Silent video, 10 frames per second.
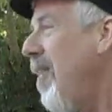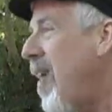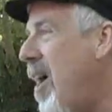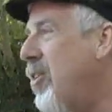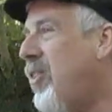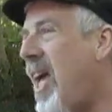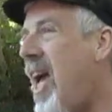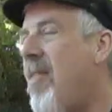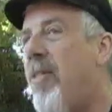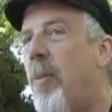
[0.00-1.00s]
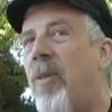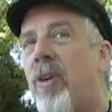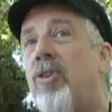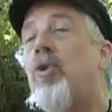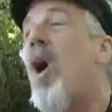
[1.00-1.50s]
They understand that what they're
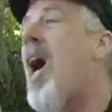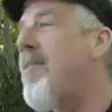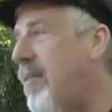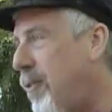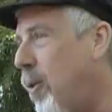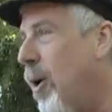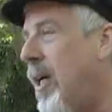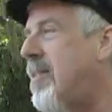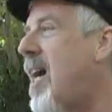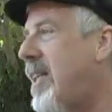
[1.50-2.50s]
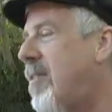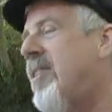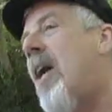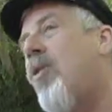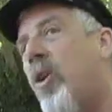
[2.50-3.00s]
striving for is not that.
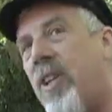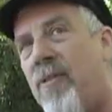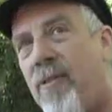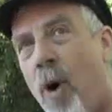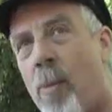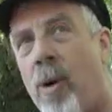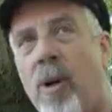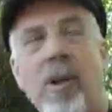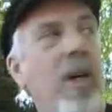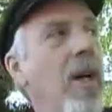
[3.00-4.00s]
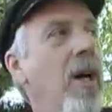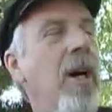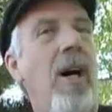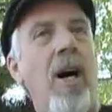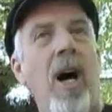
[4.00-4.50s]
Now, of course, informal,
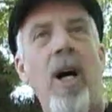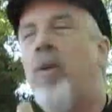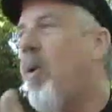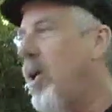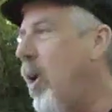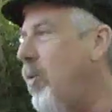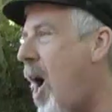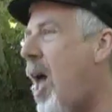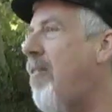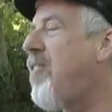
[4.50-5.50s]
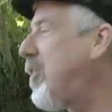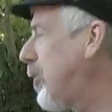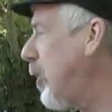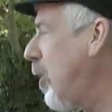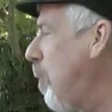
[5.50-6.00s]

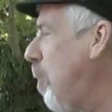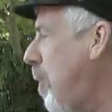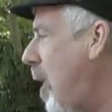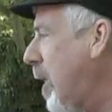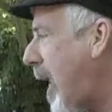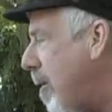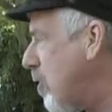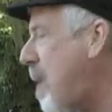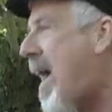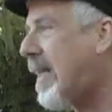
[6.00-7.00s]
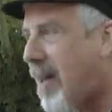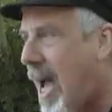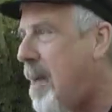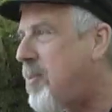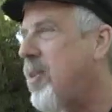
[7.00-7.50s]
non-official, charismatic
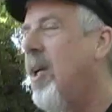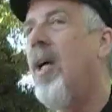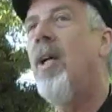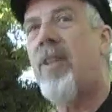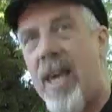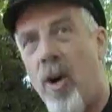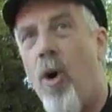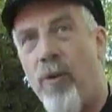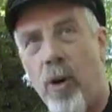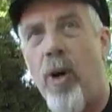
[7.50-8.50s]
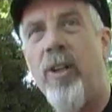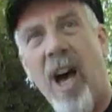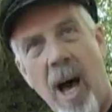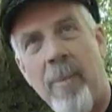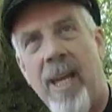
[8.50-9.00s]
types take over and
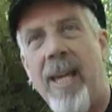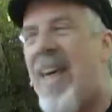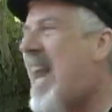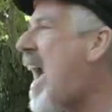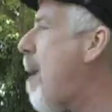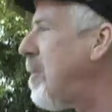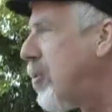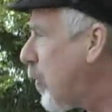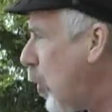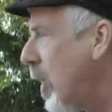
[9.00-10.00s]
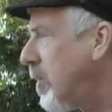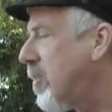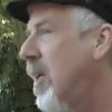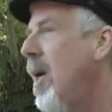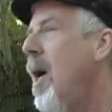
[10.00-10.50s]
dominate, and that happens, of
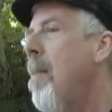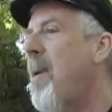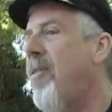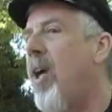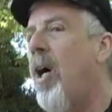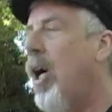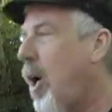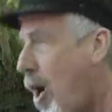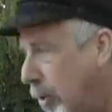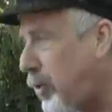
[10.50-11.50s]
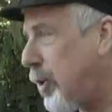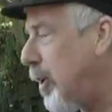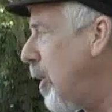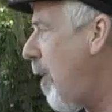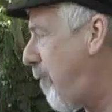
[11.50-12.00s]
course. But the
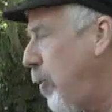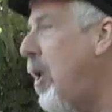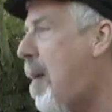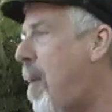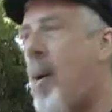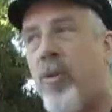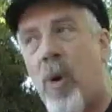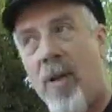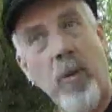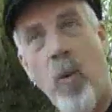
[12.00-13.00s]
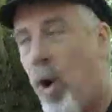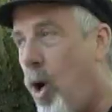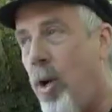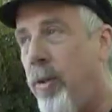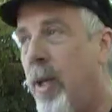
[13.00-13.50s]
culture of Food Not Bombs throughout the
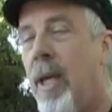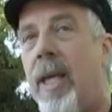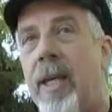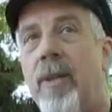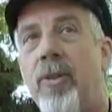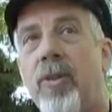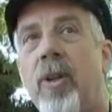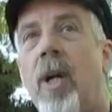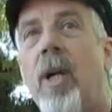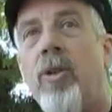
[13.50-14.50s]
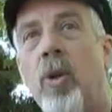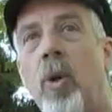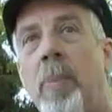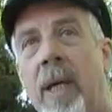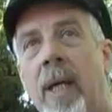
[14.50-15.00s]
world is
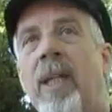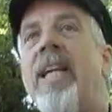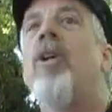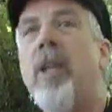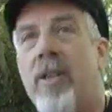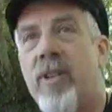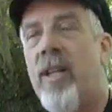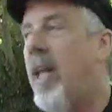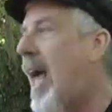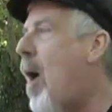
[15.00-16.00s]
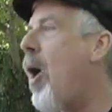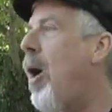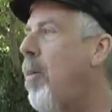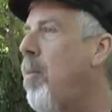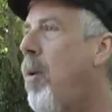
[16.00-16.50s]
to be leaderless and to allow
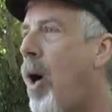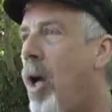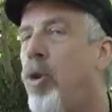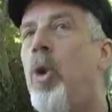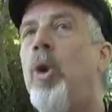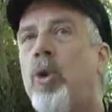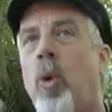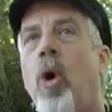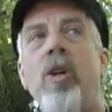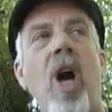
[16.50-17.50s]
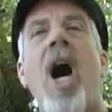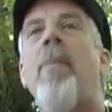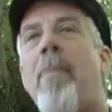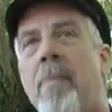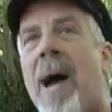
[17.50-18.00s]
unusual or
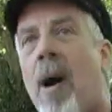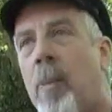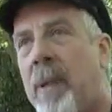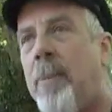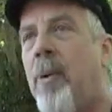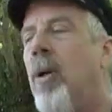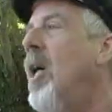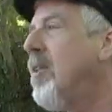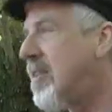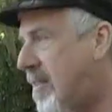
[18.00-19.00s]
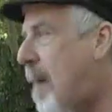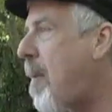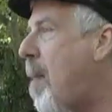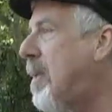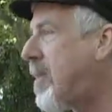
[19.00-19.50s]
non-empowered people to step
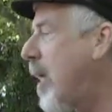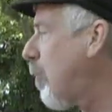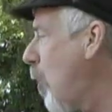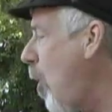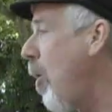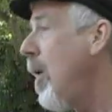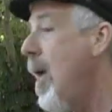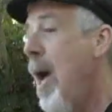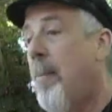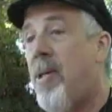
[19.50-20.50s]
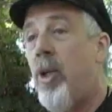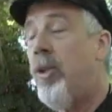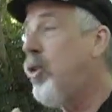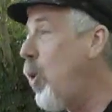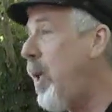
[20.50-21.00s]
up and take a role. But you
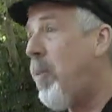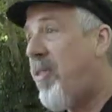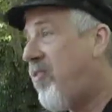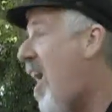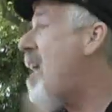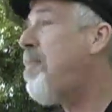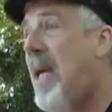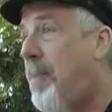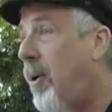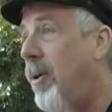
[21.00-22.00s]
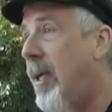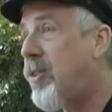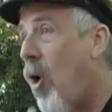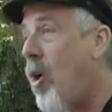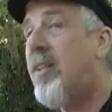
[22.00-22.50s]
can do it with five people.
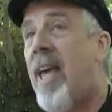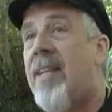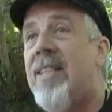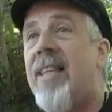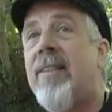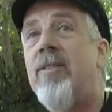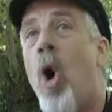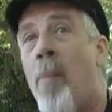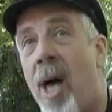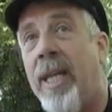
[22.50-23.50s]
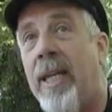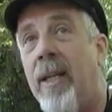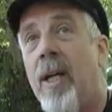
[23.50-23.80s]
That's all it takes, and it takes no money.